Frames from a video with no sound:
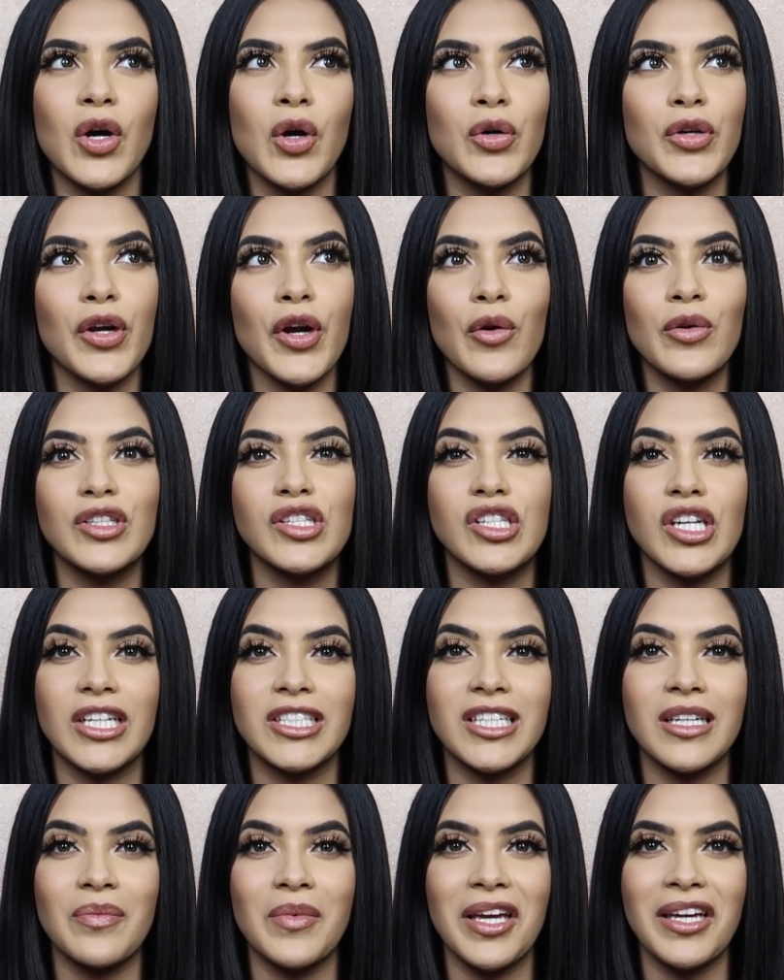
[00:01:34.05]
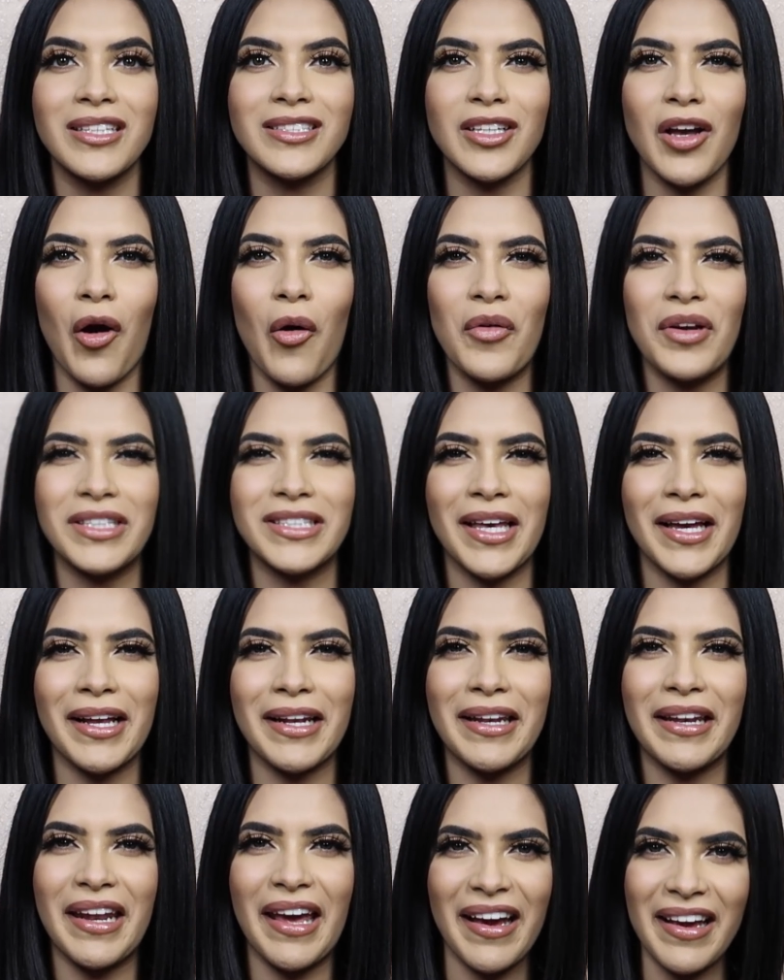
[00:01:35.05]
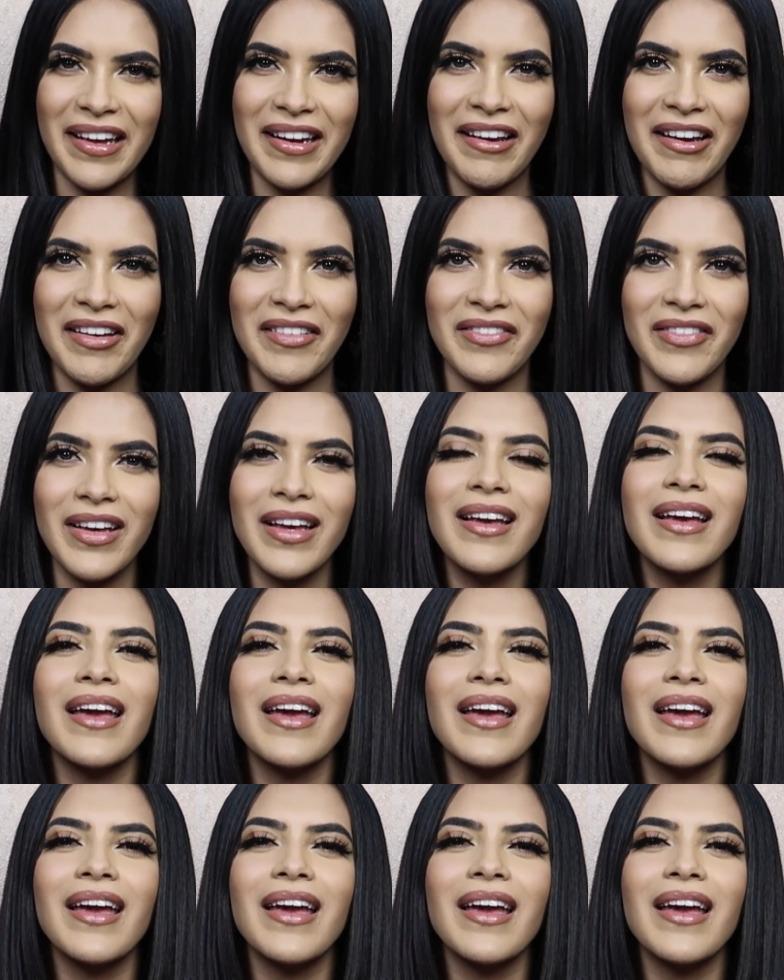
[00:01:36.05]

oh, you're always judging me, it's always like negative,